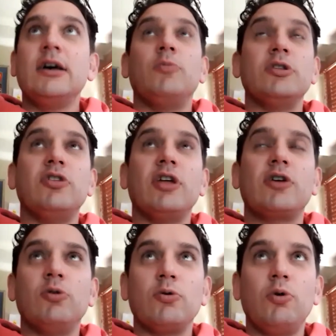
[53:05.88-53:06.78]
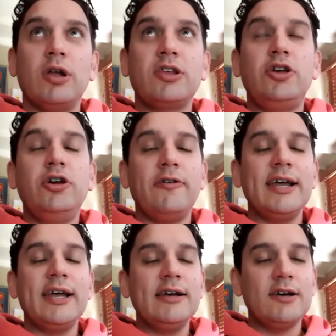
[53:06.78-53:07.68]
what do they call it,
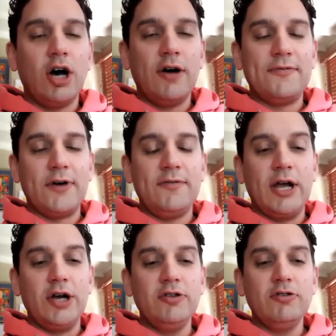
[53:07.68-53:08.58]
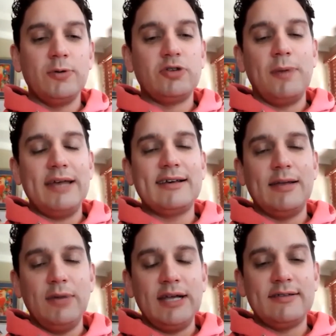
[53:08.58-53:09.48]
curing of loans, which basically
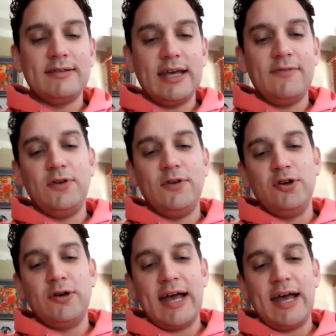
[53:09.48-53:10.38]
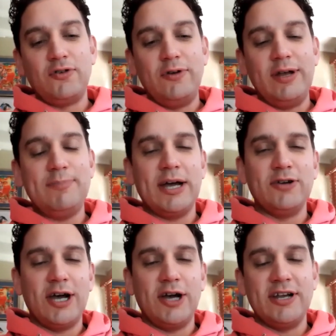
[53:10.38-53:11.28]
means that if you have to repay your
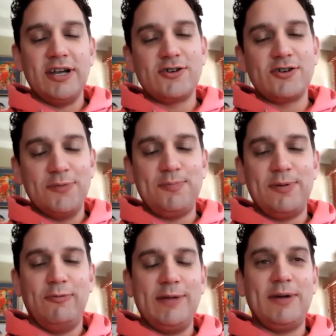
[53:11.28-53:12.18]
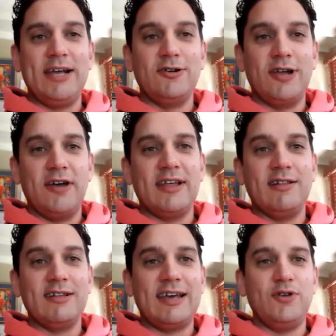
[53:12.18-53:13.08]
loan and you can't repay your loan, they'll
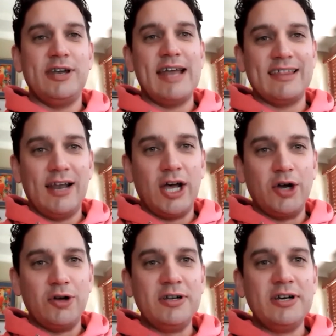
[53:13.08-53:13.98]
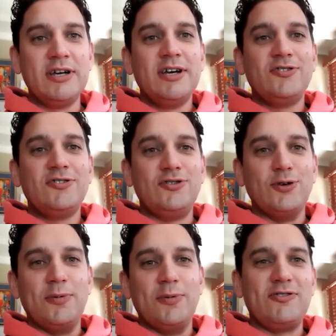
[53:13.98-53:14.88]
give you another loan to
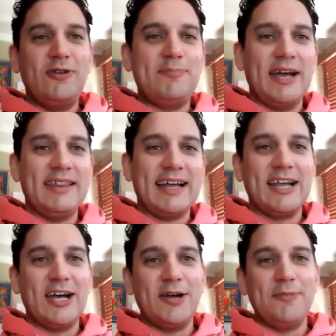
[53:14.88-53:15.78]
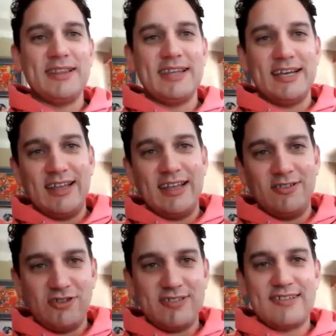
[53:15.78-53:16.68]
almost repay that loan, but they then
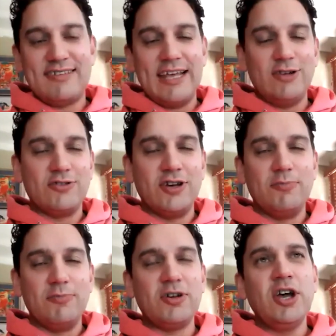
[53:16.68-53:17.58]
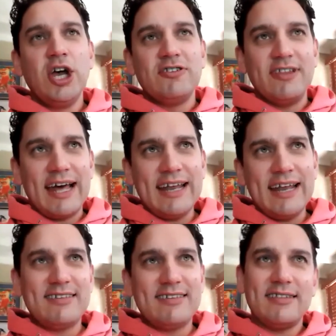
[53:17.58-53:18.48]
just extend your term. So
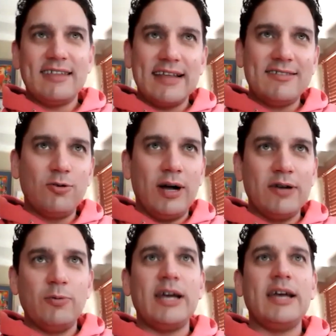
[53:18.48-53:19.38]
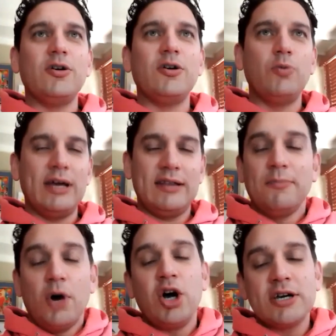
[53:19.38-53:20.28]
that's the one where the
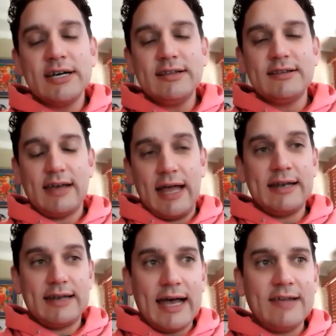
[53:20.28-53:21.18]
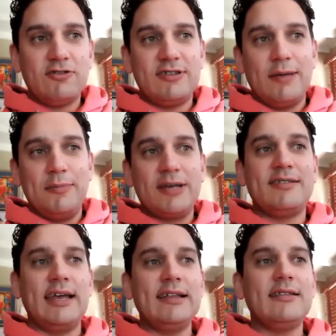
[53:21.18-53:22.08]
market and us to some
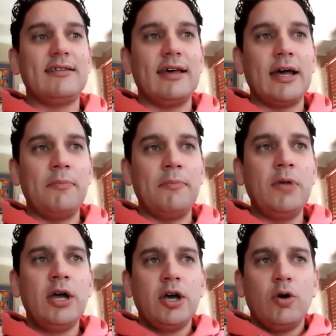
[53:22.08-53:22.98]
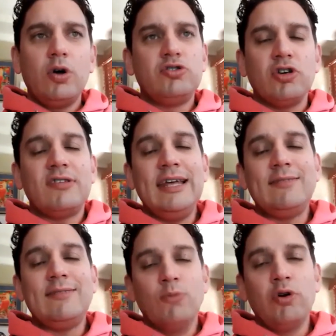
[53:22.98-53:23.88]
extent just
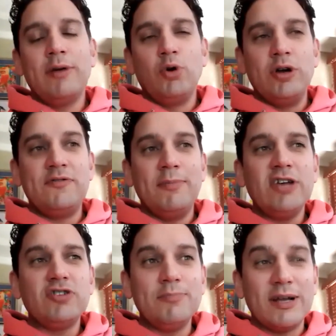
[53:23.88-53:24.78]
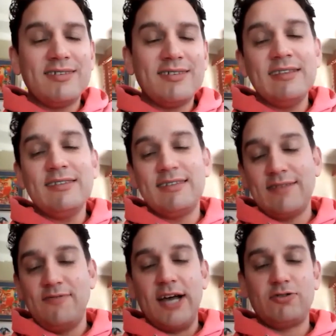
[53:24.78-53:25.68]
need more and more information. But since that
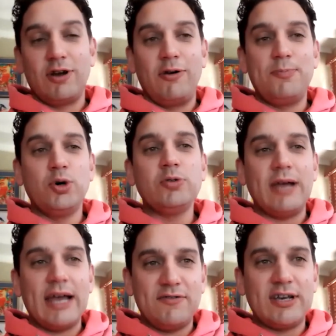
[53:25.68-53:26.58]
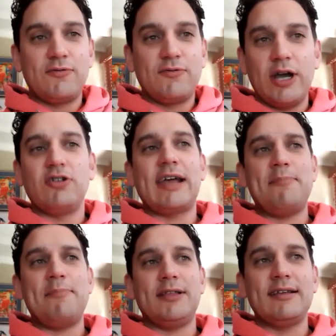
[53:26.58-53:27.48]
Viceroy report, we have to give credit to
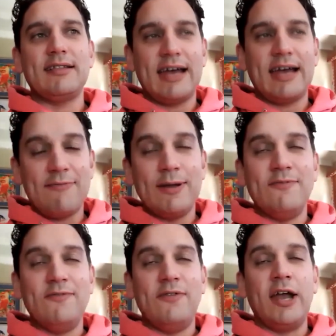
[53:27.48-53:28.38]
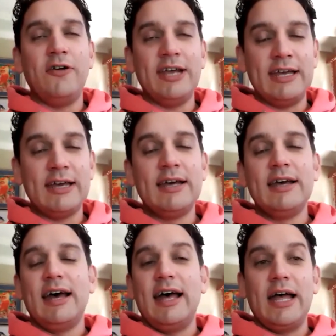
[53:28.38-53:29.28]
Capitec. They have been very
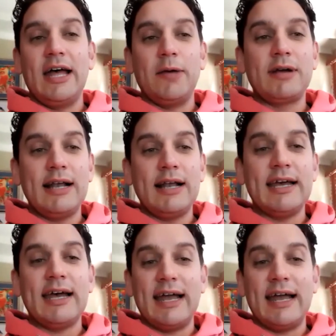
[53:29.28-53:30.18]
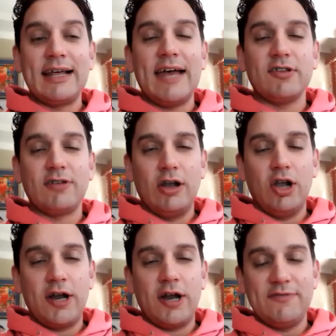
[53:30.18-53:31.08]
clear and gave us a
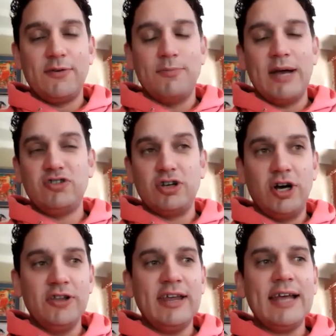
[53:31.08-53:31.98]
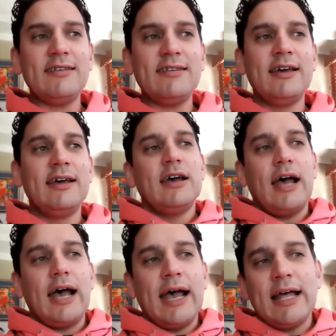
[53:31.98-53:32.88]
lot of information on that.
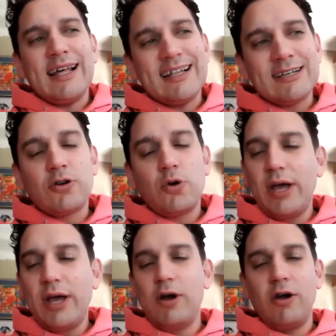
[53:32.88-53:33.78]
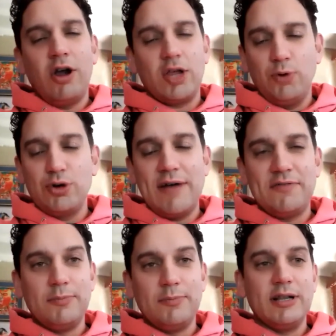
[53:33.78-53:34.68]
And we're a lot more
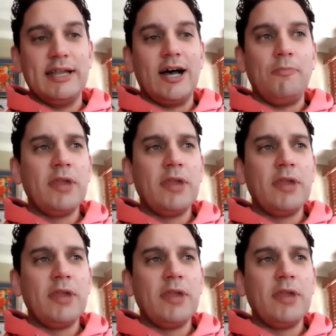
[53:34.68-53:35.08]
comfortable now.